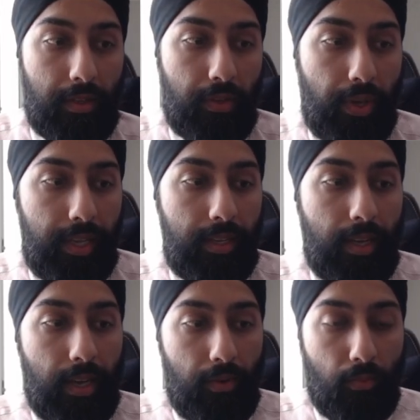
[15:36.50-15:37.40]
Okay,
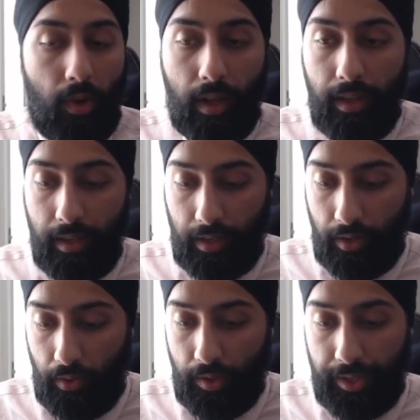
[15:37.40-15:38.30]
I want
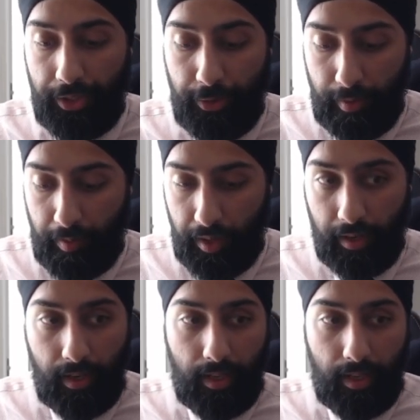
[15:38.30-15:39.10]
you all to remember,